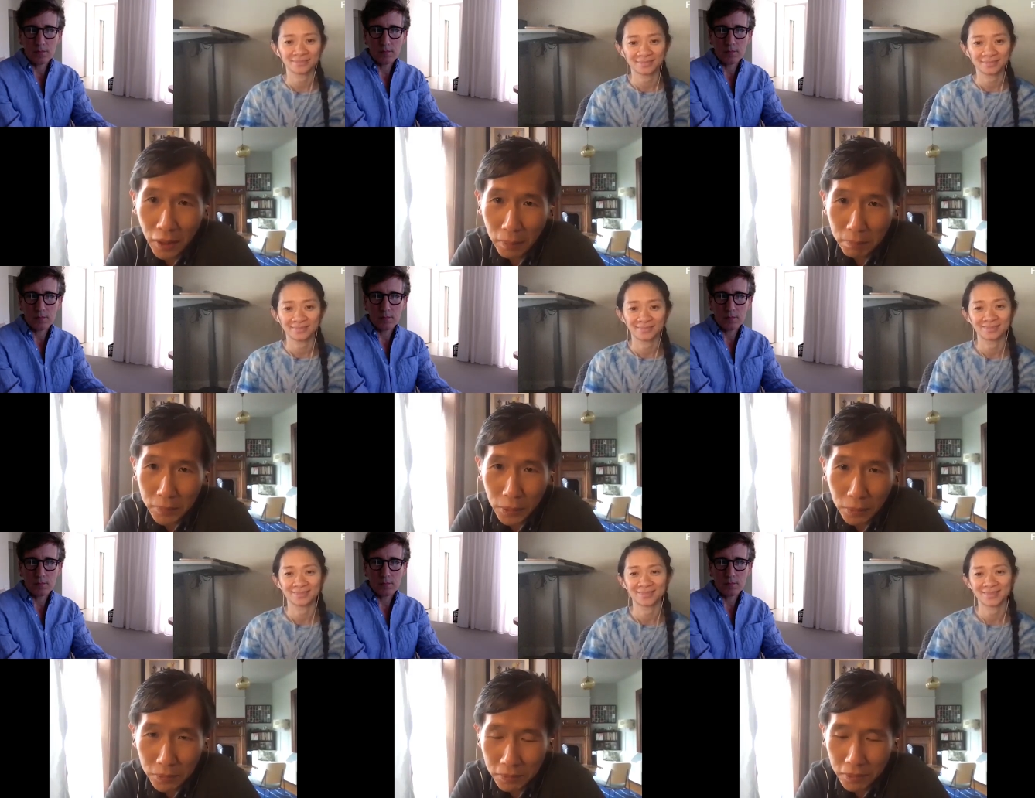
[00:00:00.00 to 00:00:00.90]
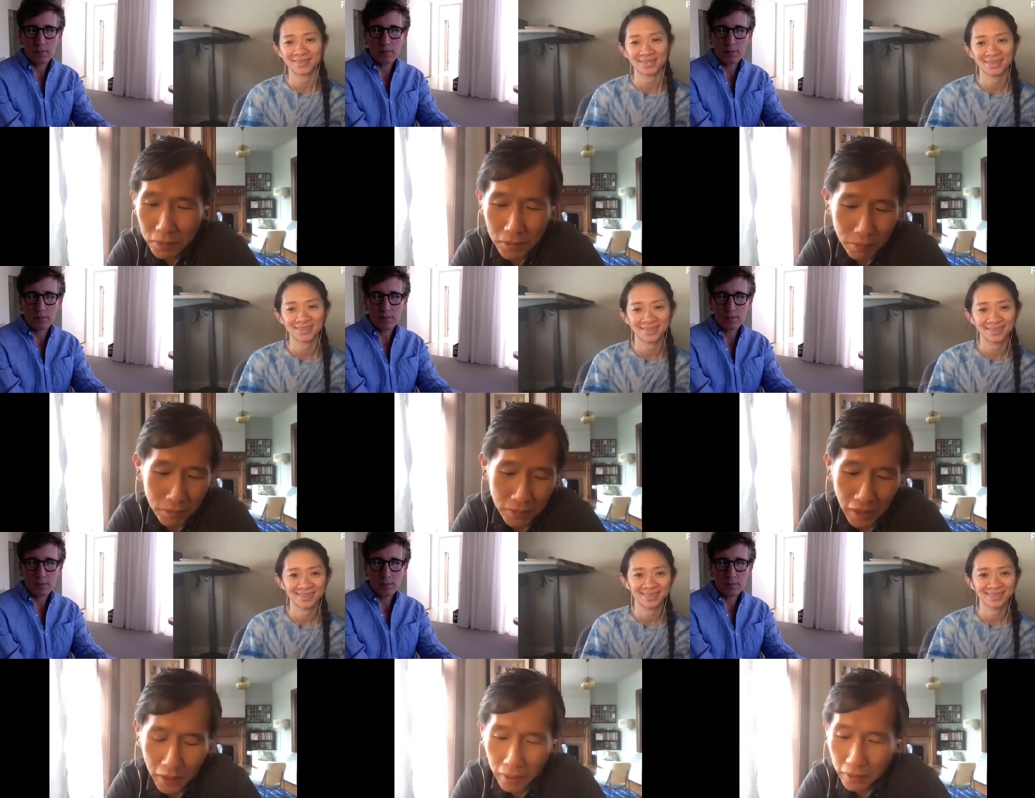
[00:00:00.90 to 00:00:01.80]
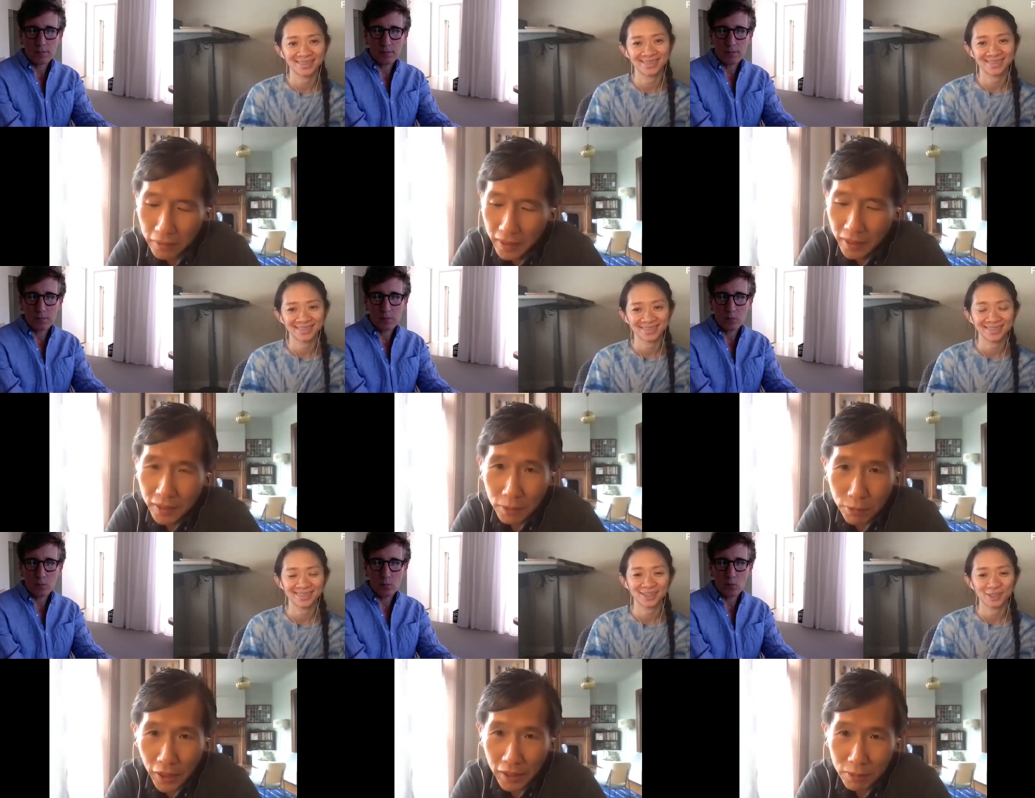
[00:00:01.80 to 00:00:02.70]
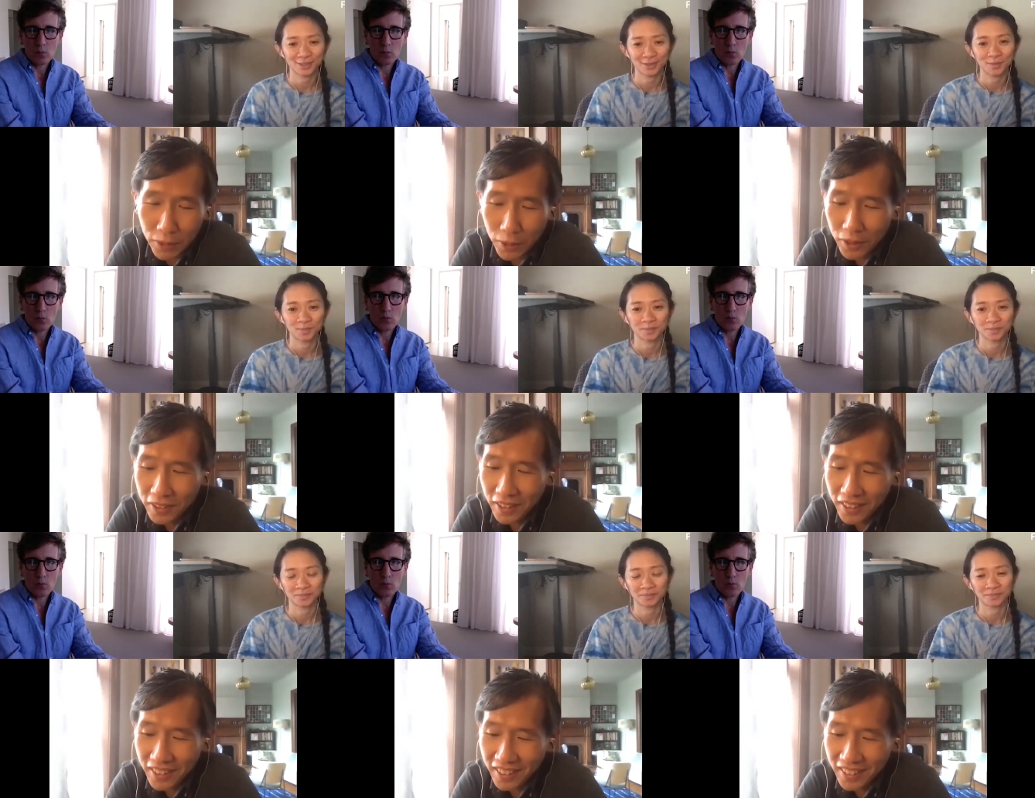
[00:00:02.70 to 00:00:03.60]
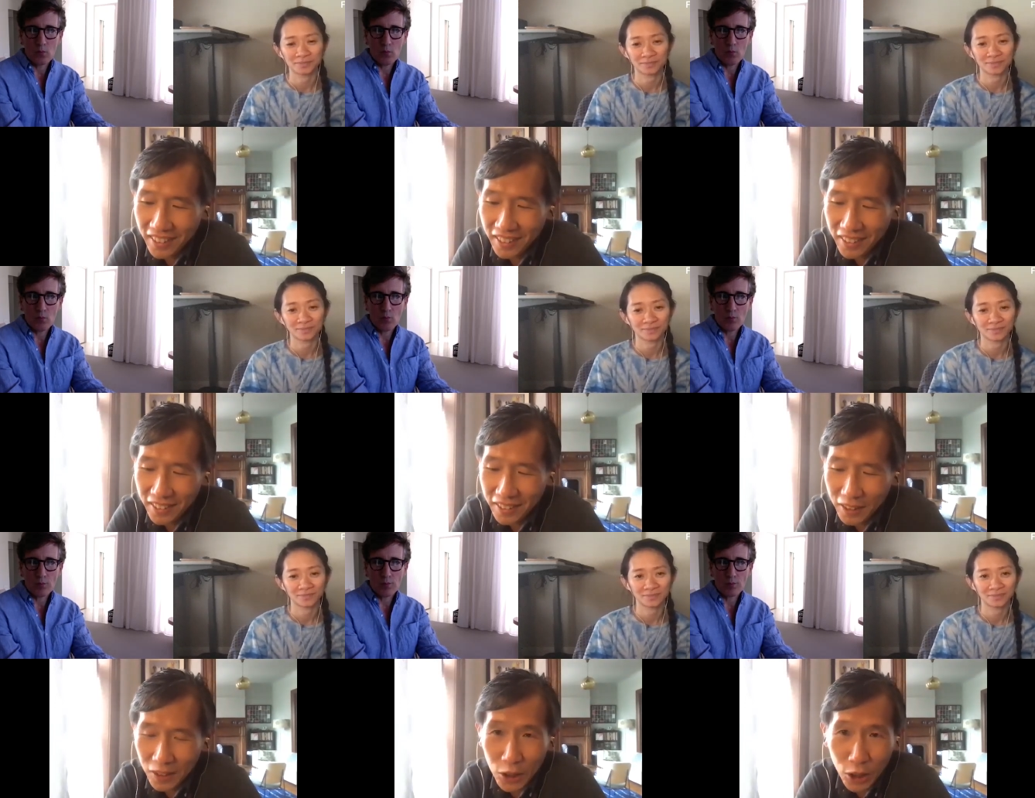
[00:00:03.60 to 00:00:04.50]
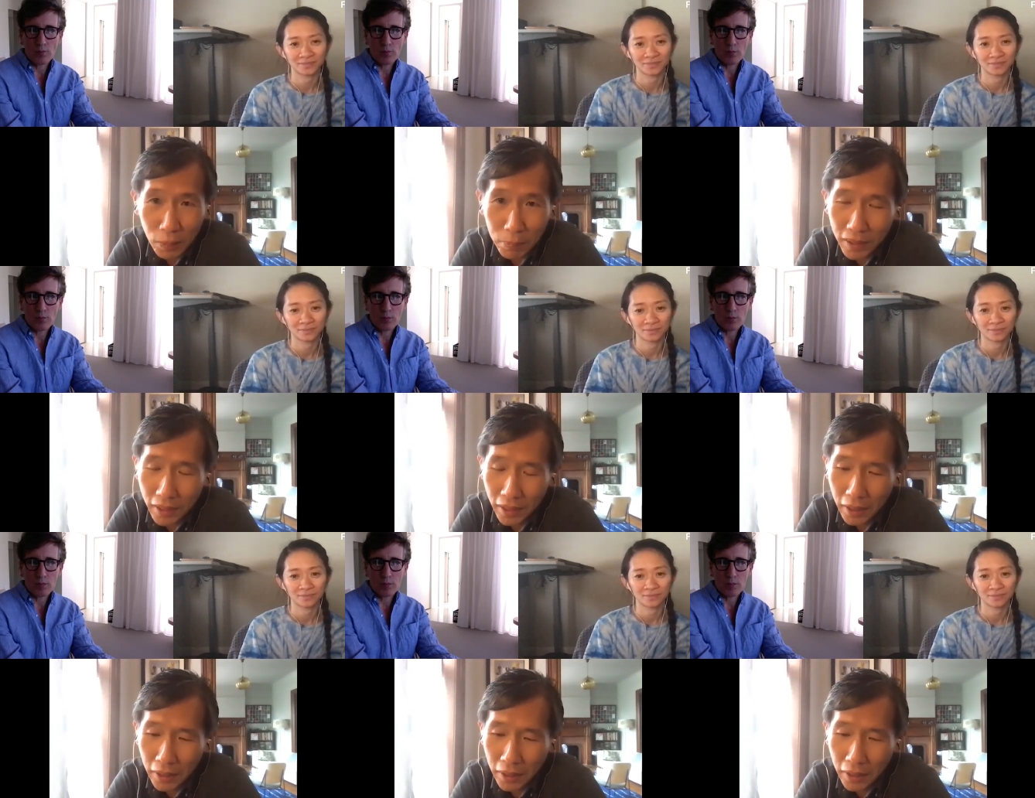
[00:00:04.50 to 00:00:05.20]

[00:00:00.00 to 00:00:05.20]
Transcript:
Speaker 1: Um, you know, you, you, uh, the Fran Fern uh, uh, uh kinship, uh,